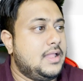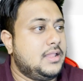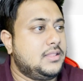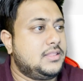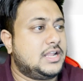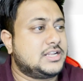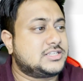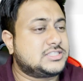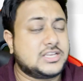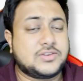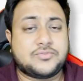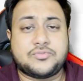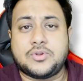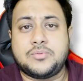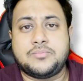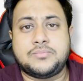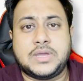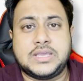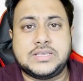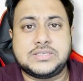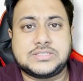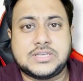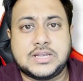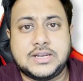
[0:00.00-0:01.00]
That's it from
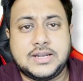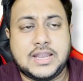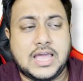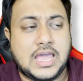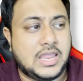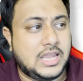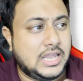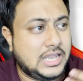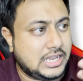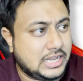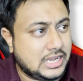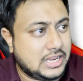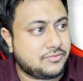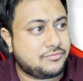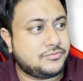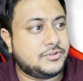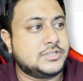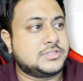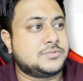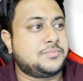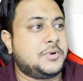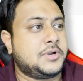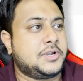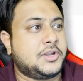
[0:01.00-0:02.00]
my side. I'll leave
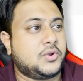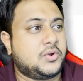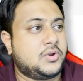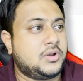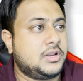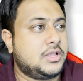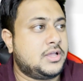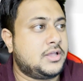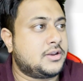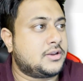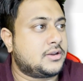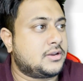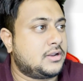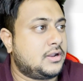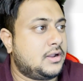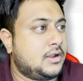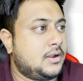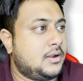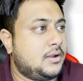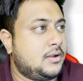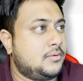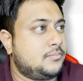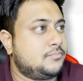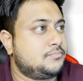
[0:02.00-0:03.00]
this
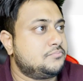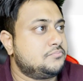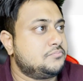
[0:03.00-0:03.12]
particular